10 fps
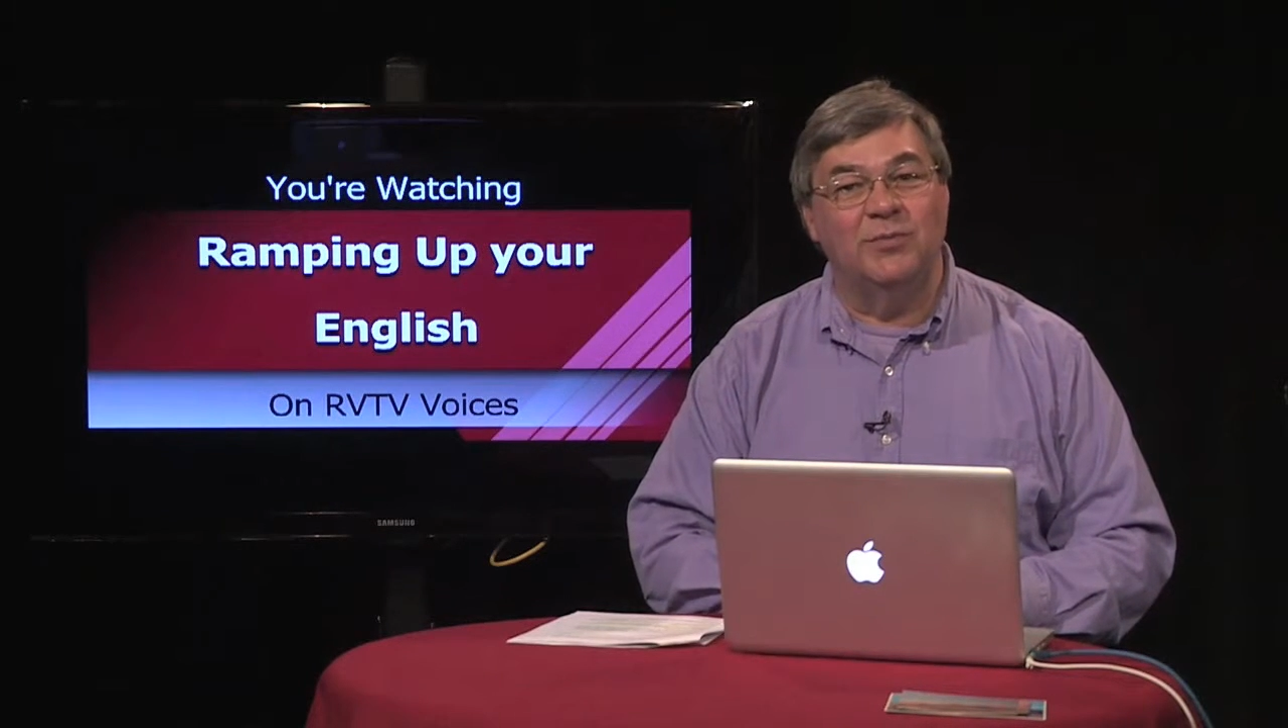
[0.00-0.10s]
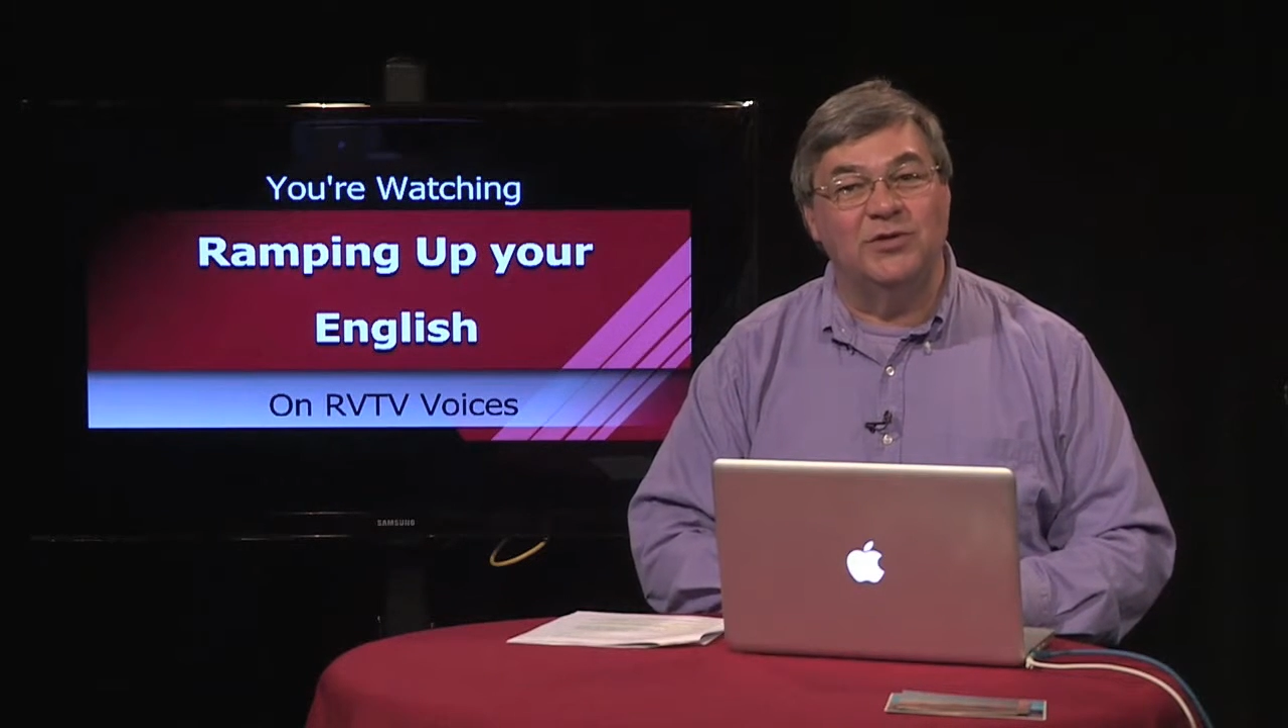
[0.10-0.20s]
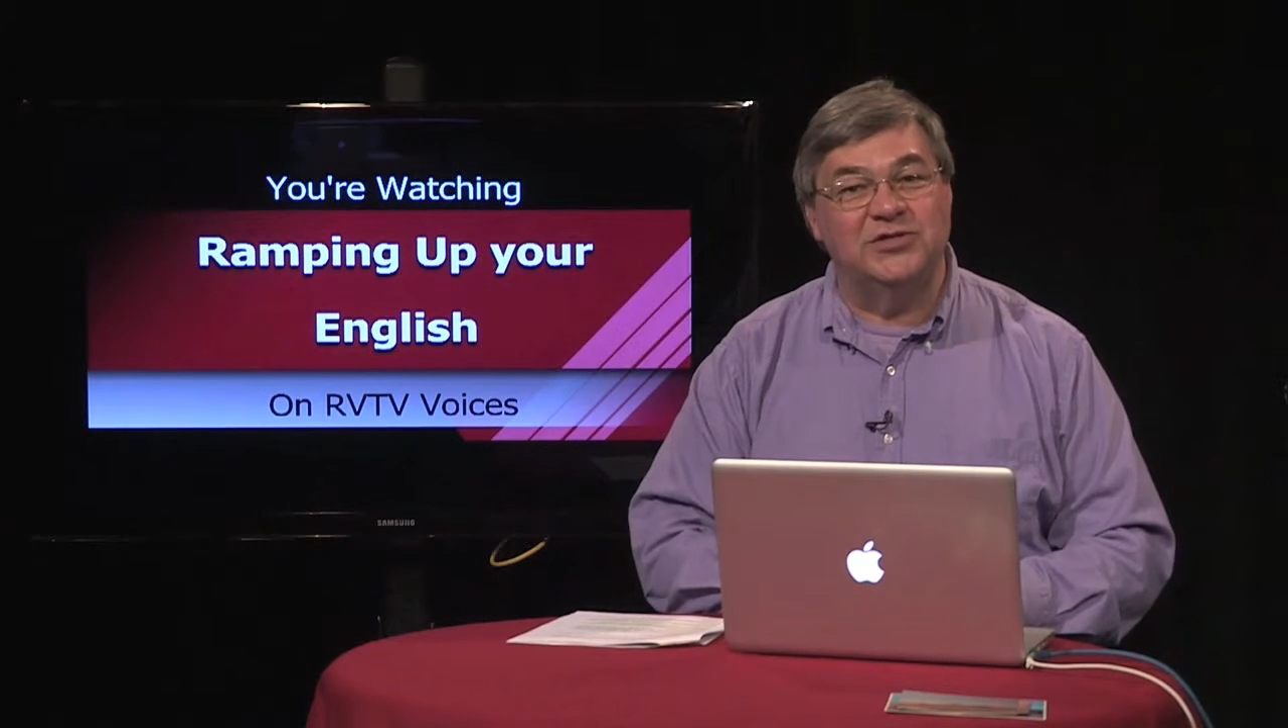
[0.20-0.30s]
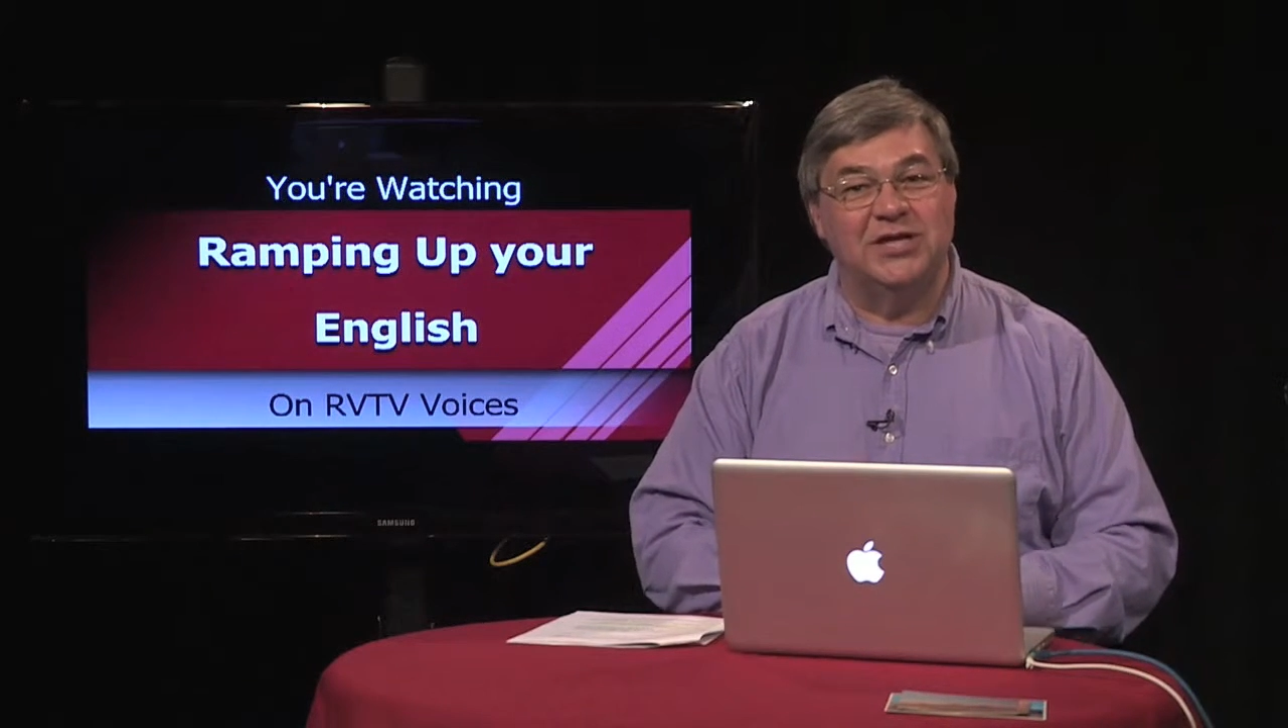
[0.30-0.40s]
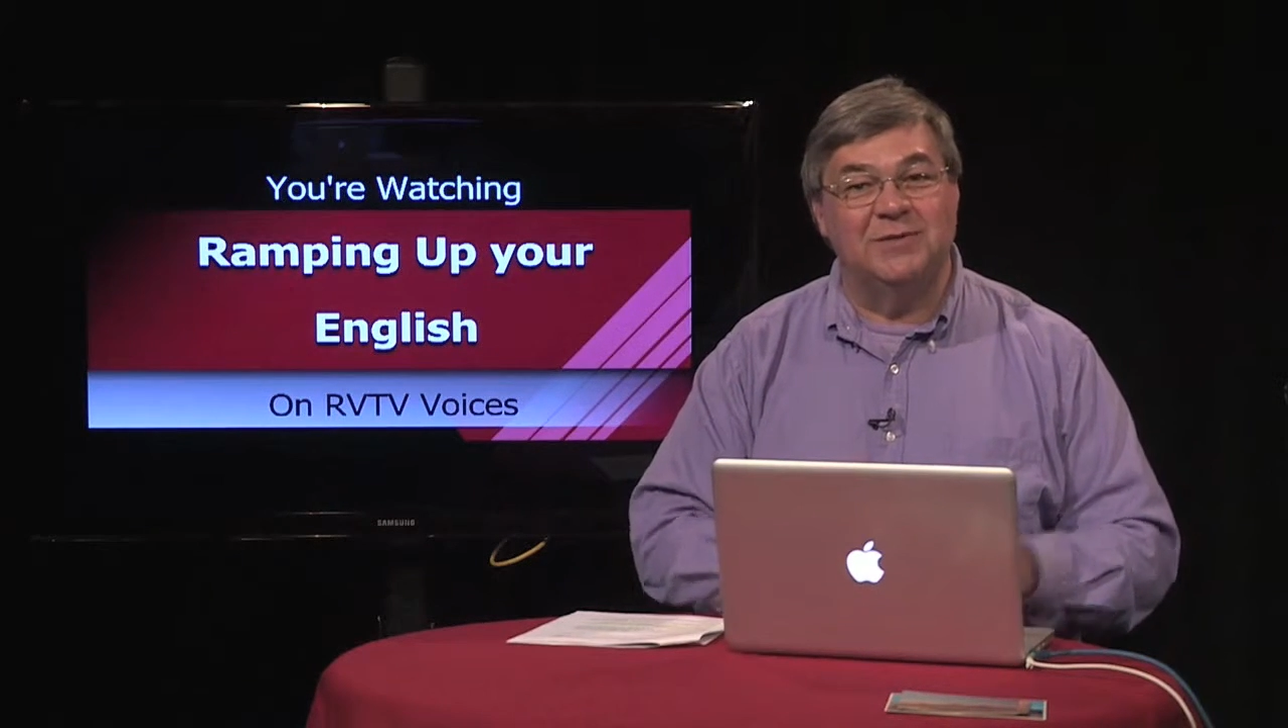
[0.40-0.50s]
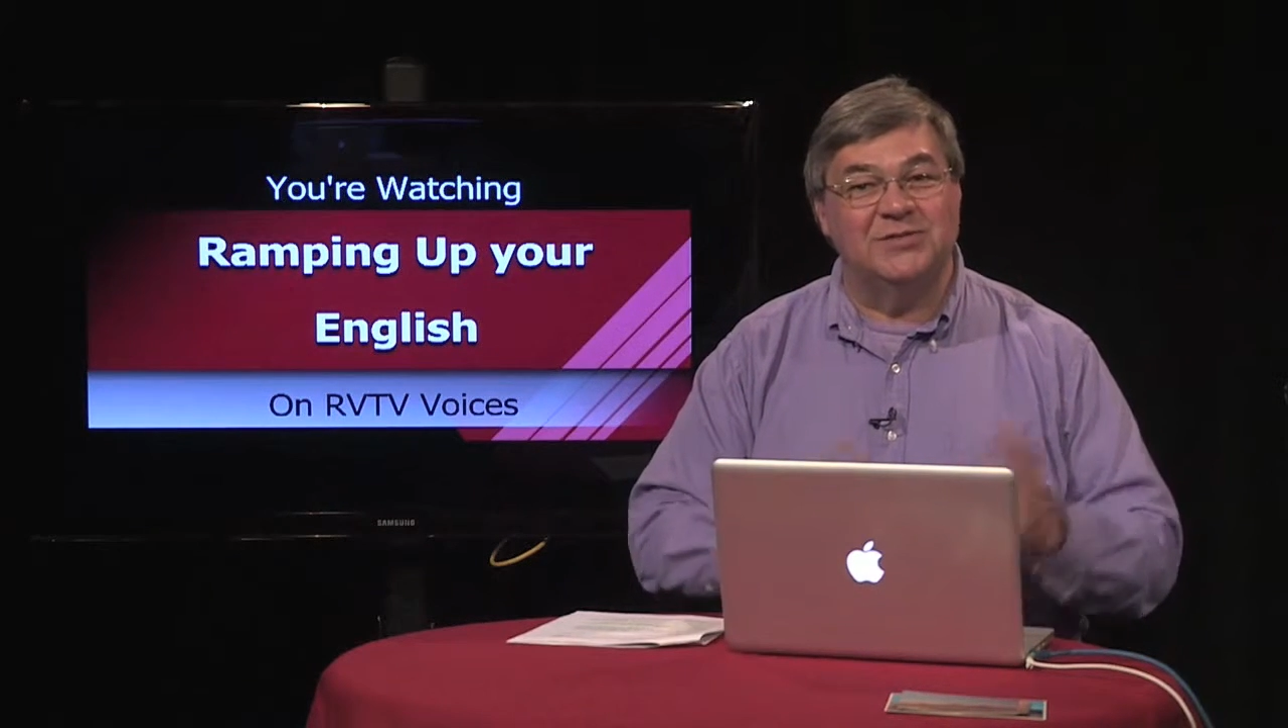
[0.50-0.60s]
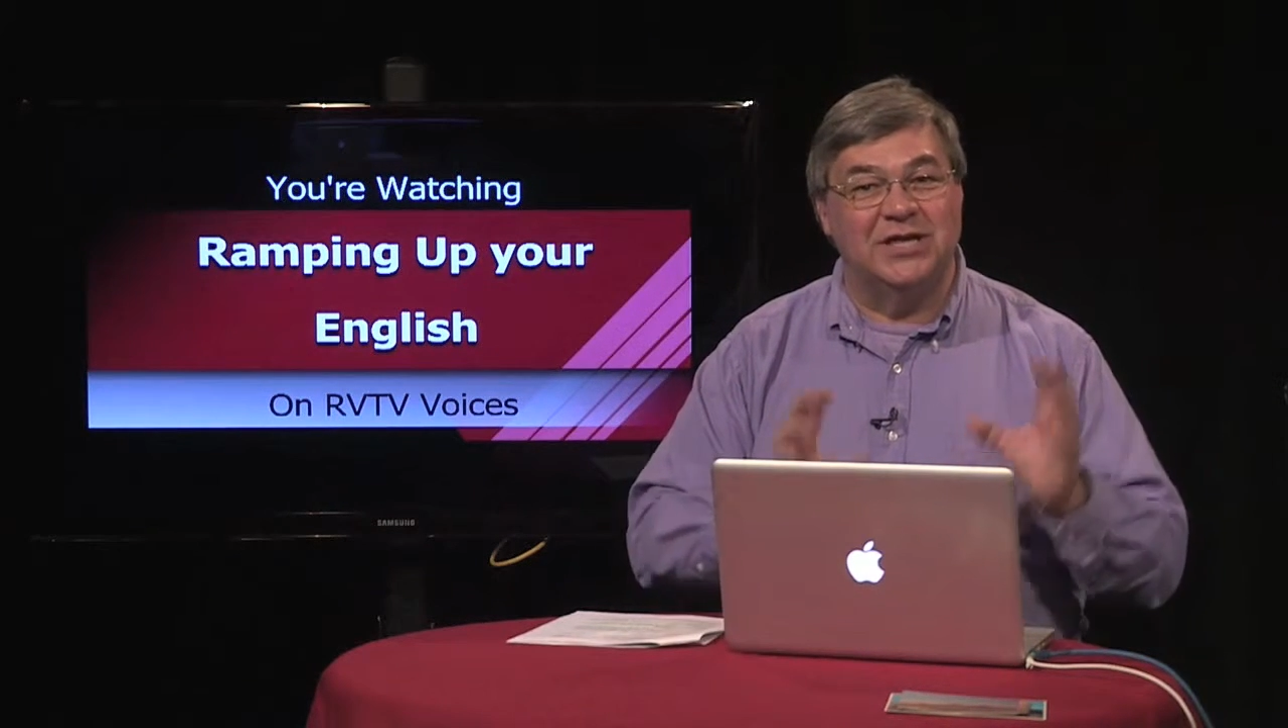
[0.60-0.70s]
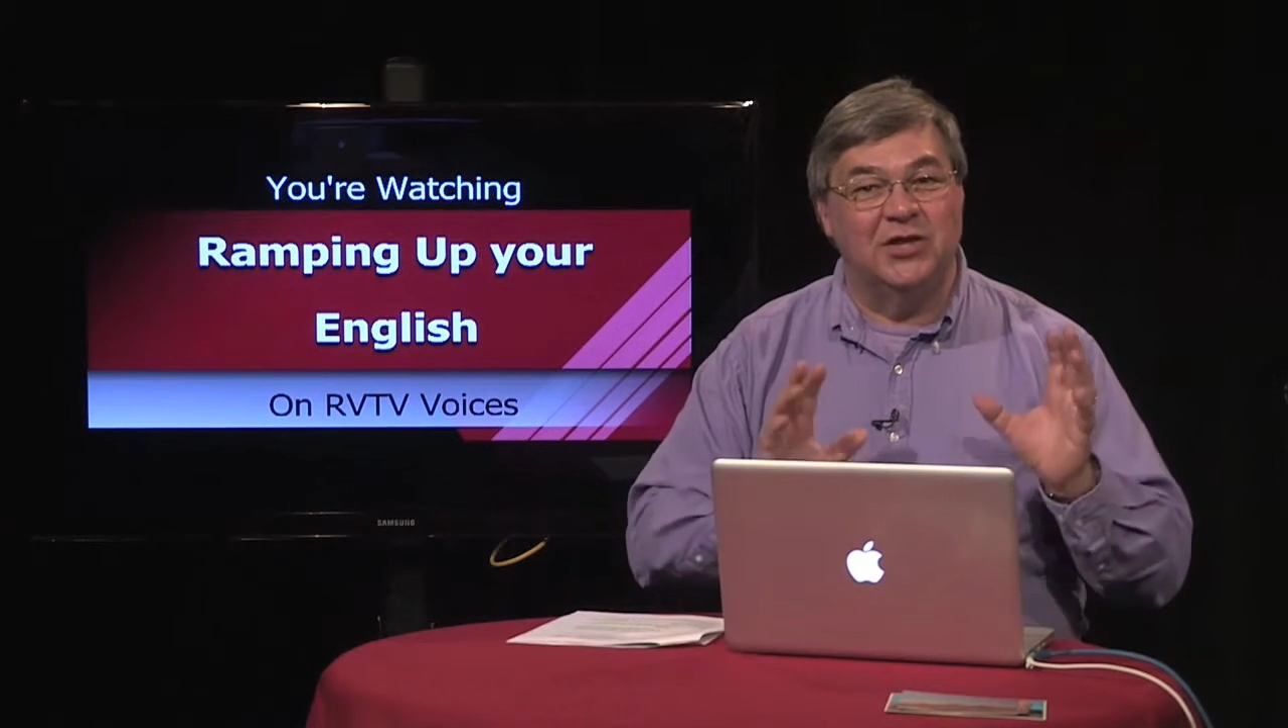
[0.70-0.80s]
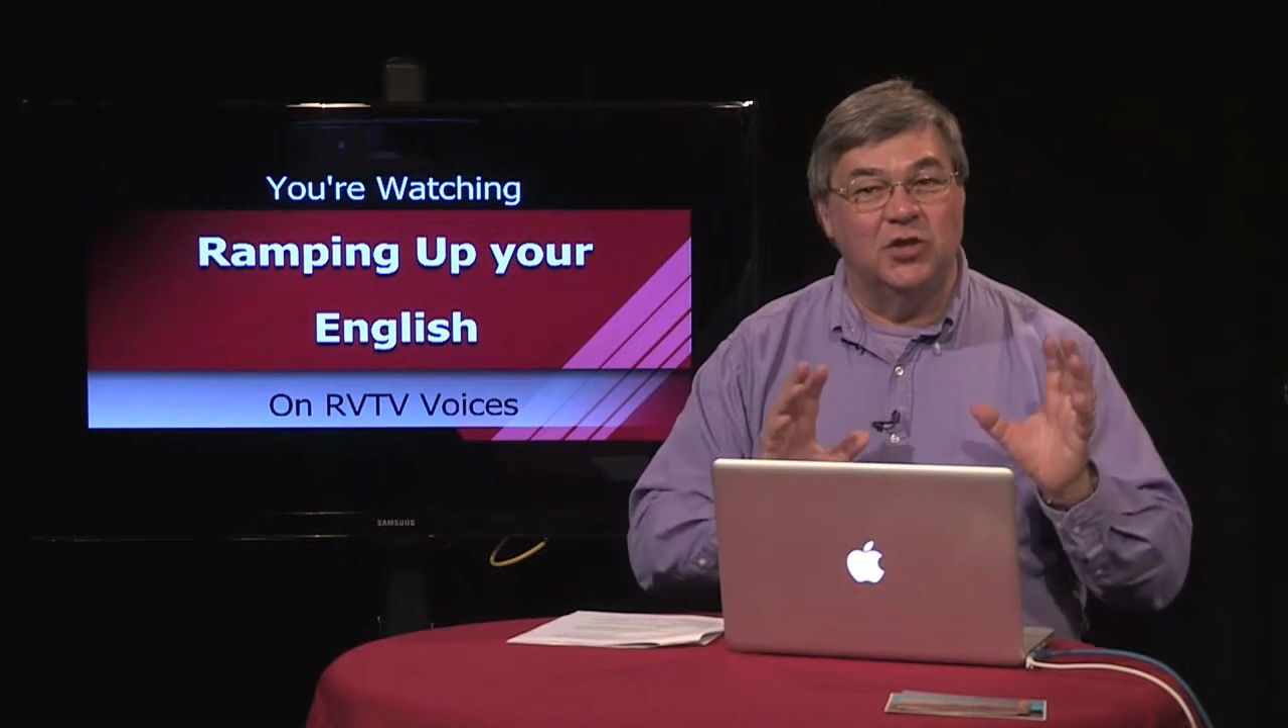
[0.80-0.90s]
museums in